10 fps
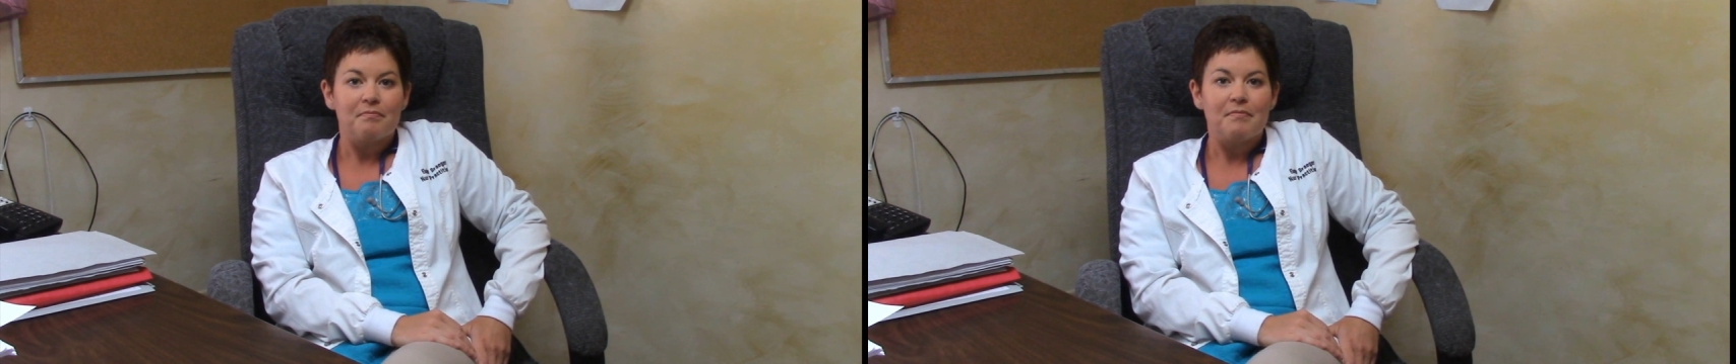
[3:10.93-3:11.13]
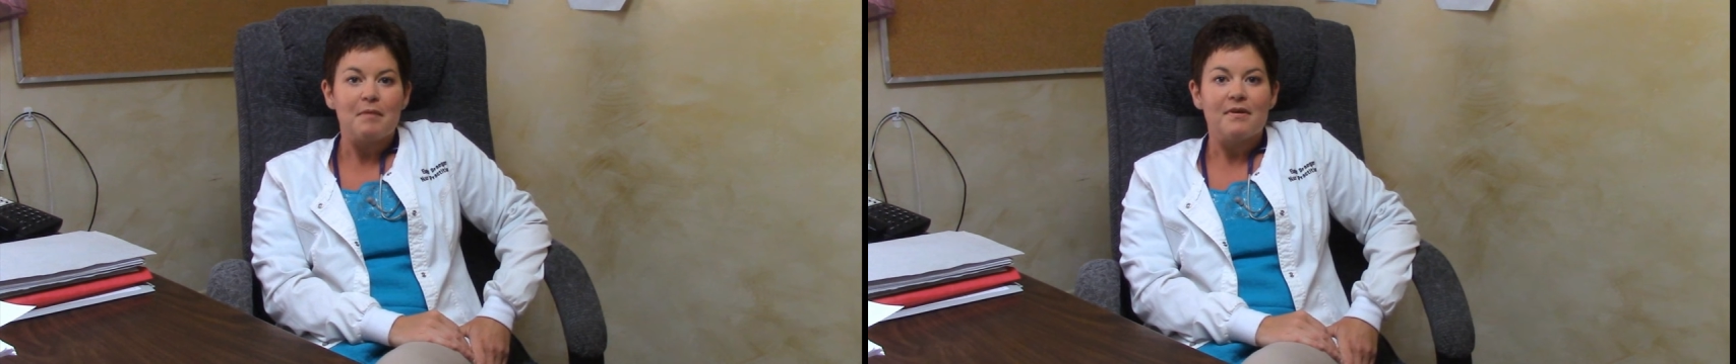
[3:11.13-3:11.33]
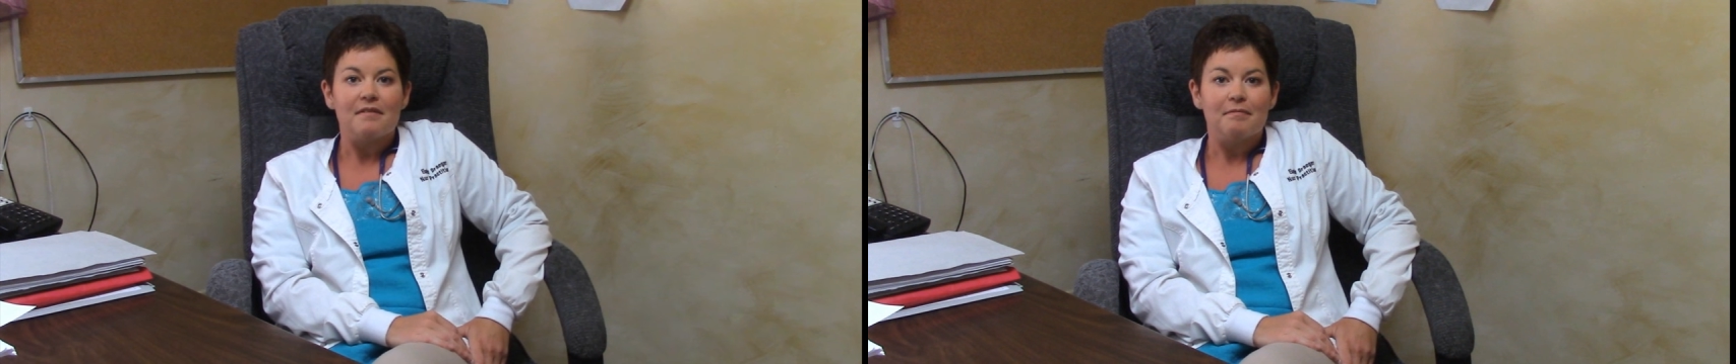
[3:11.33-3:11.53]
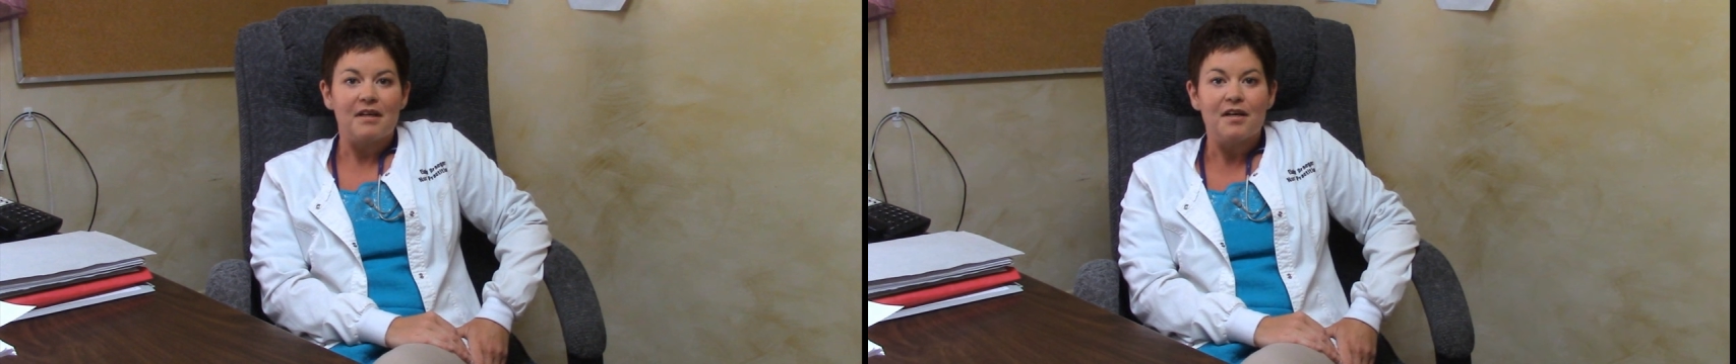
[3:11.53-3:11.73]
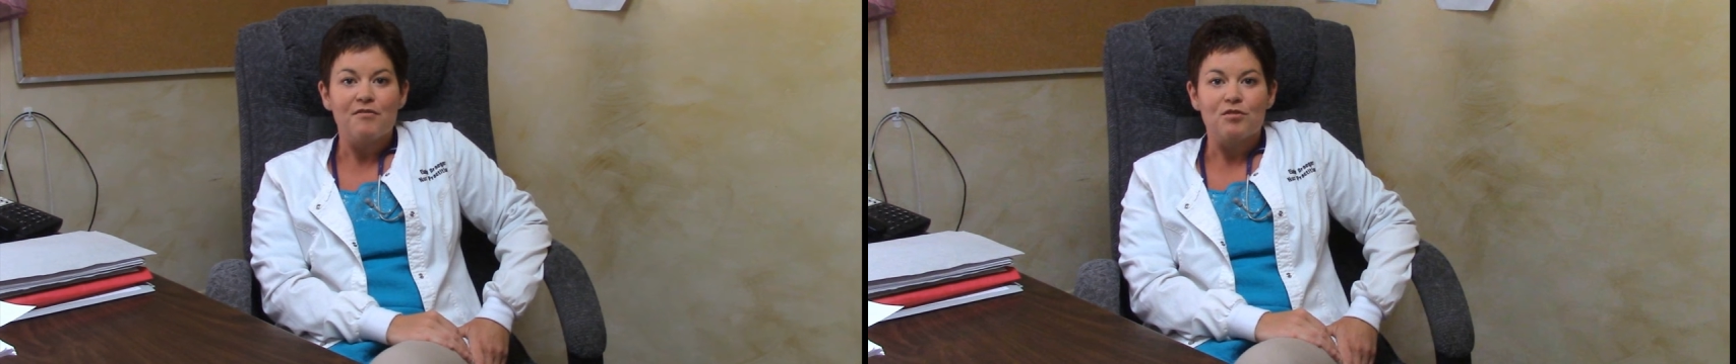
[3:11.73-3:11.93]
may be
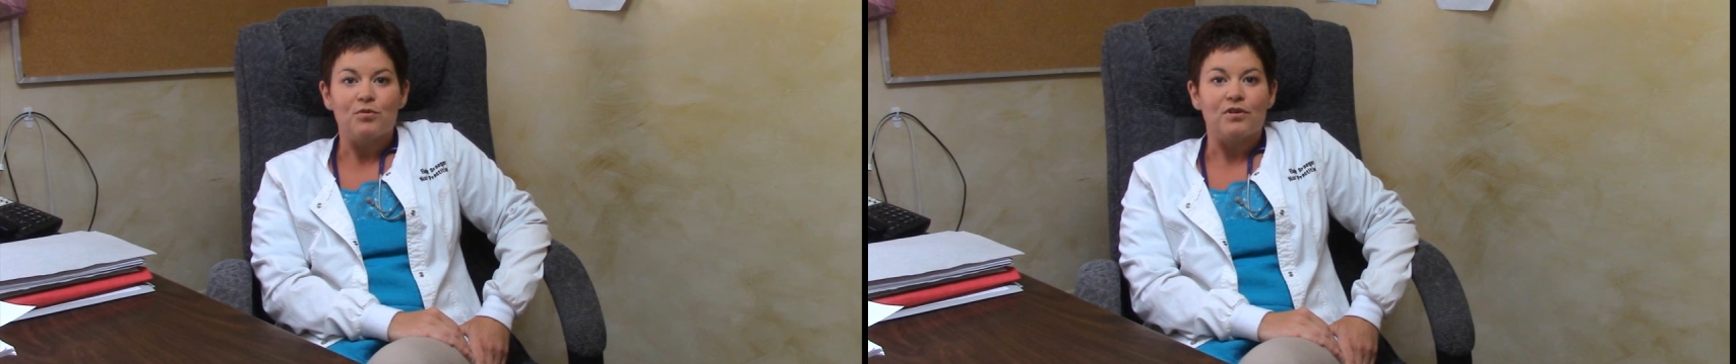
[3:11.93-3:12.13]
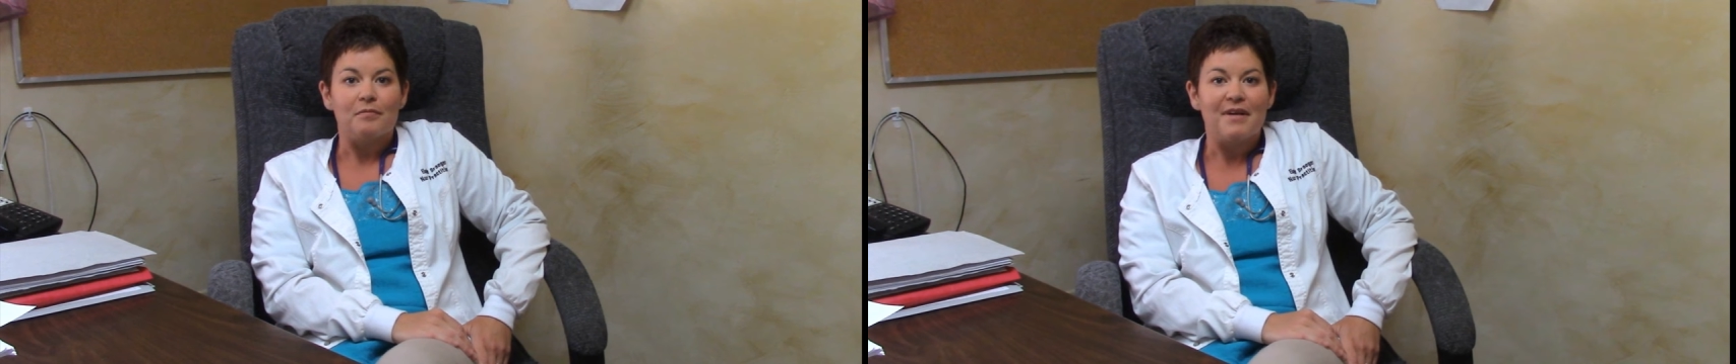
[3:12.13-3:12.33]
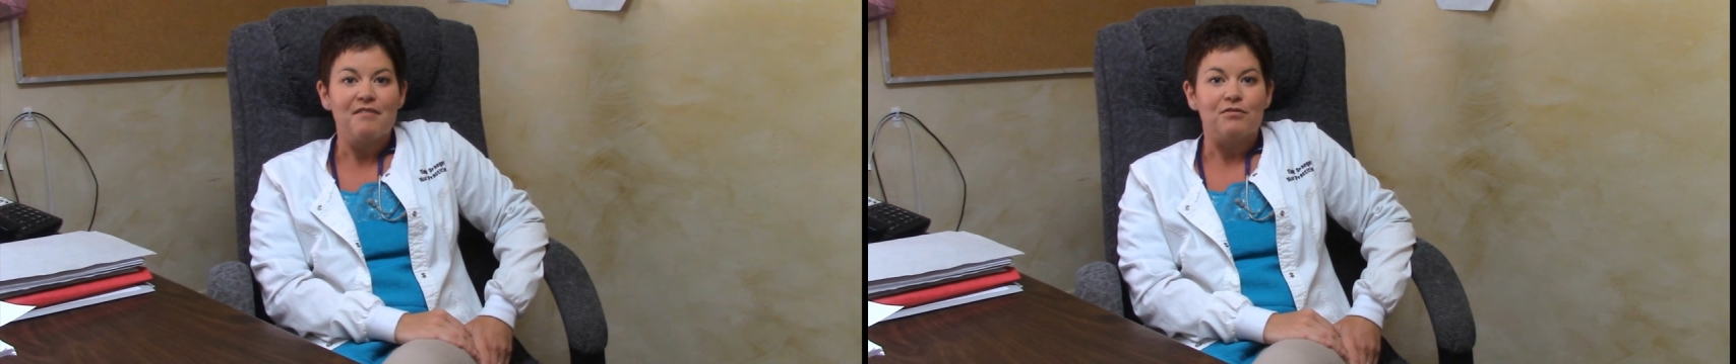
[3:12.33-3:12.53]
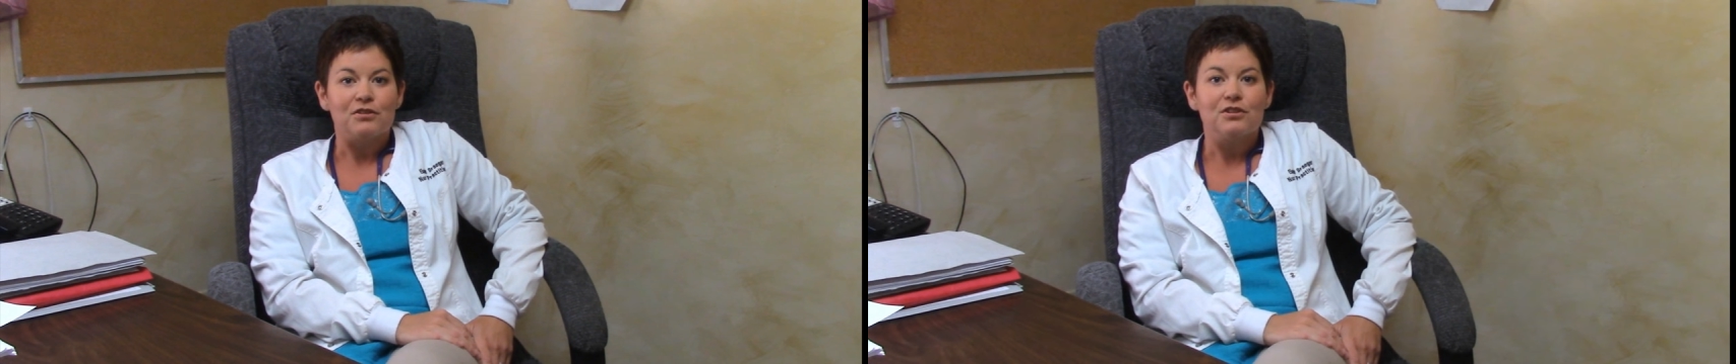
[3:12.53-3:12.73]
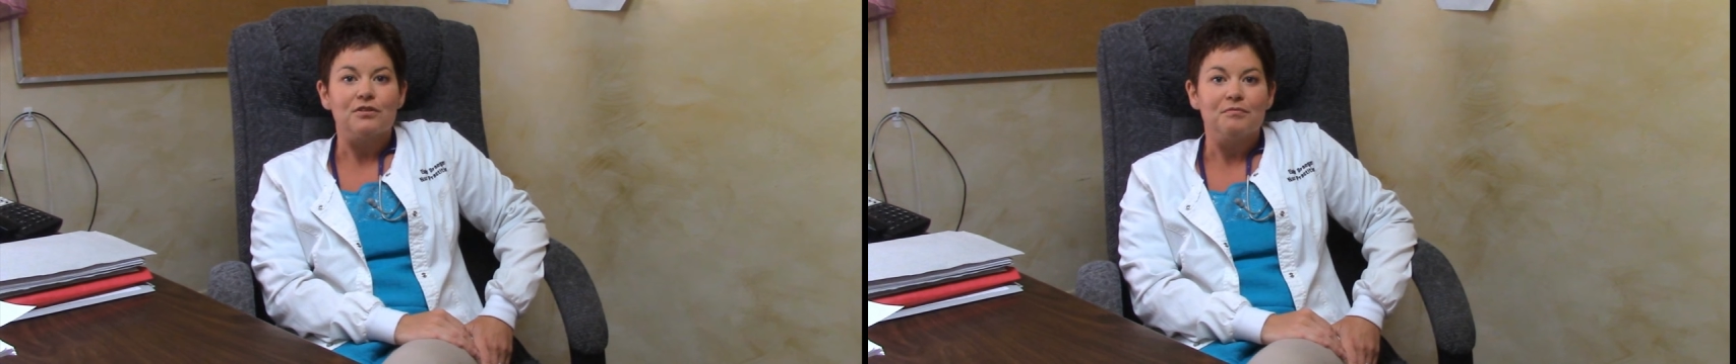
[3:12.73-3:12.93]
uncomfortable and painful
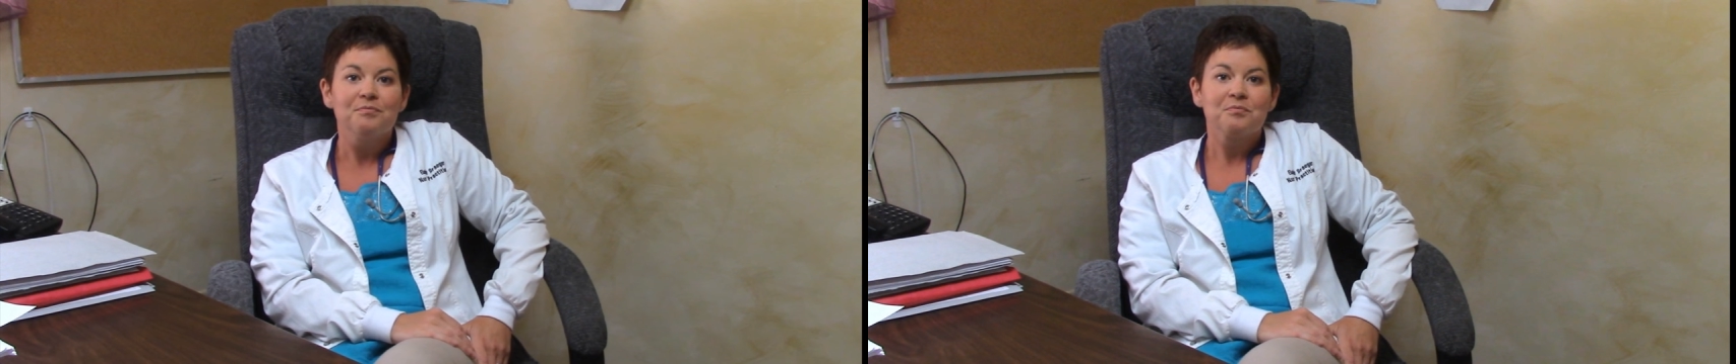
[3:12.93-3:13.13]
too.